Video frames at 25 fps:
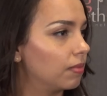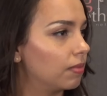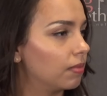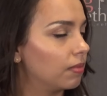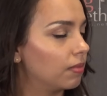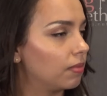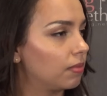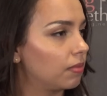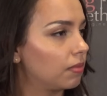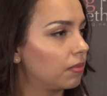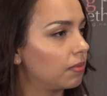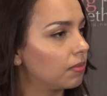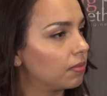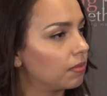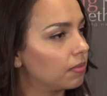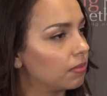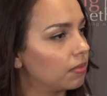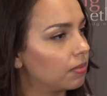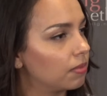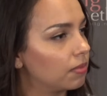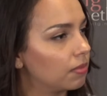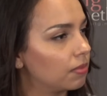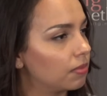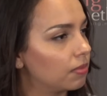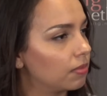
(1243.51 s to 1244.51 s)

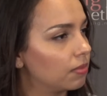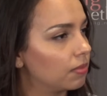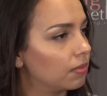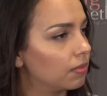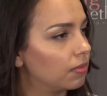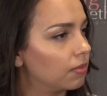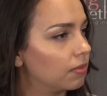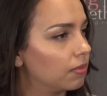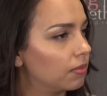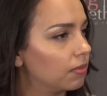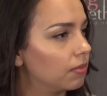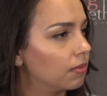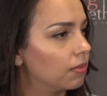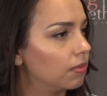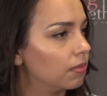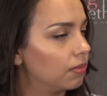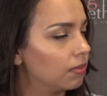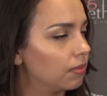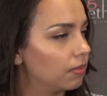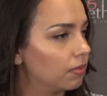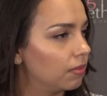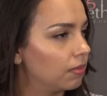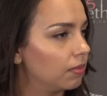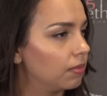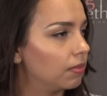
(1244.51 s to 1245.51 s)

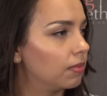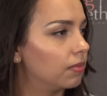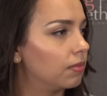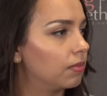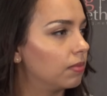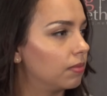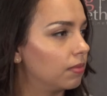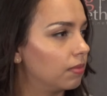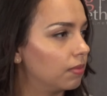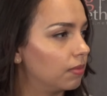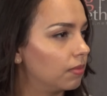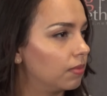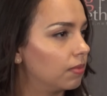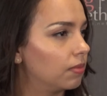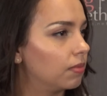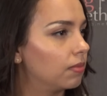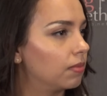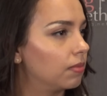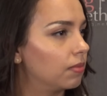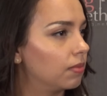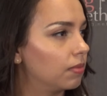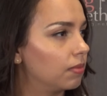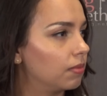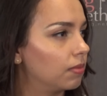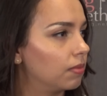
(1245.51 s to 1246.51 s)

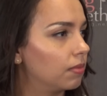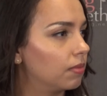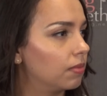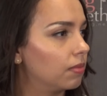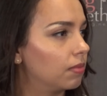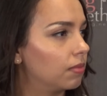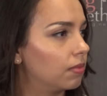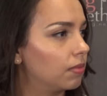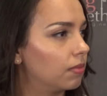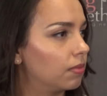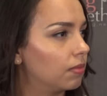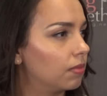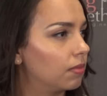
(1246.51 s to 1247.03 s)
This person isn't speaking.